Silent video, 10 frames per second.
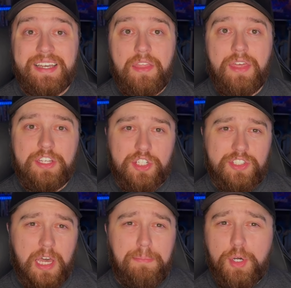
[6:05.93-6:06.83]
than
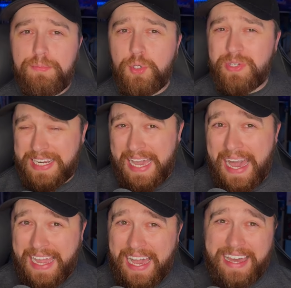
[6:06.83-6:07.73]
just a poo-poo and a
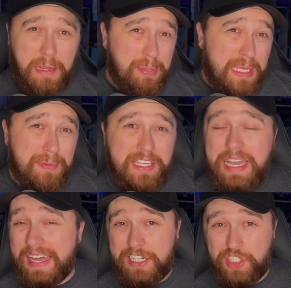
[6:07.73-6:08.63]
caca and a pee-pee
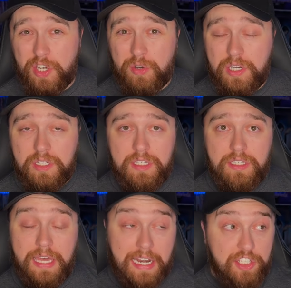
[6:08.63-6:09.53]
kind of joke.
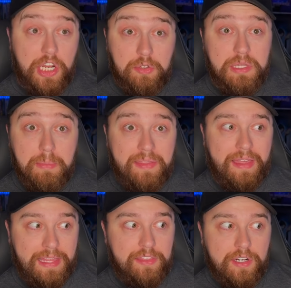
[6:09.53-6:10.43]
And I genuinely mean
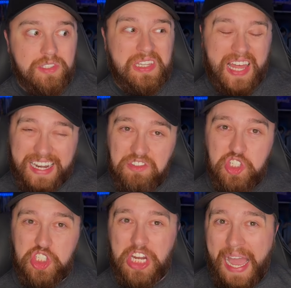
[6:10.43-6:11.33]
that. Like, there is a lot of
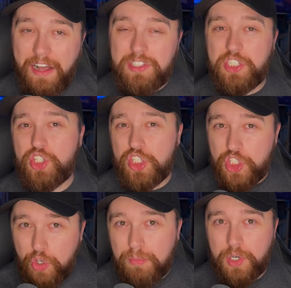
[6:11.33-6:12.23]
childish
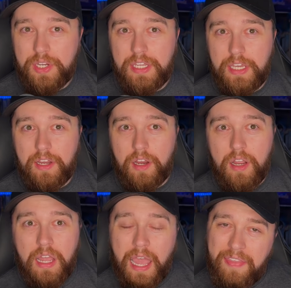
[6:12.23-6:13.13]
humor in here.
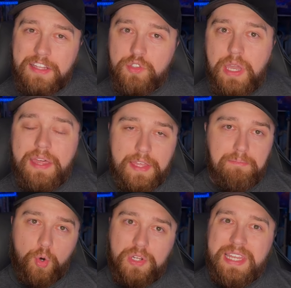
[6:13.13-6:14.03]
And that's okay. Like,
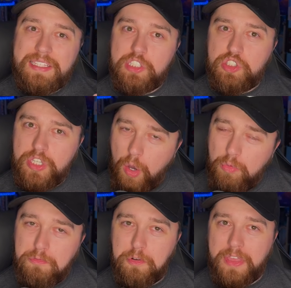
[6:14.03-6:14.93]
Borderlands is
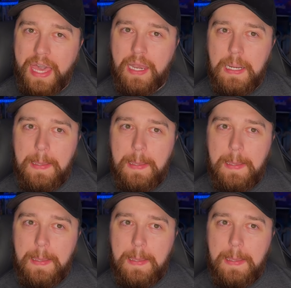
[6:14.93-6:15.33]
known for that.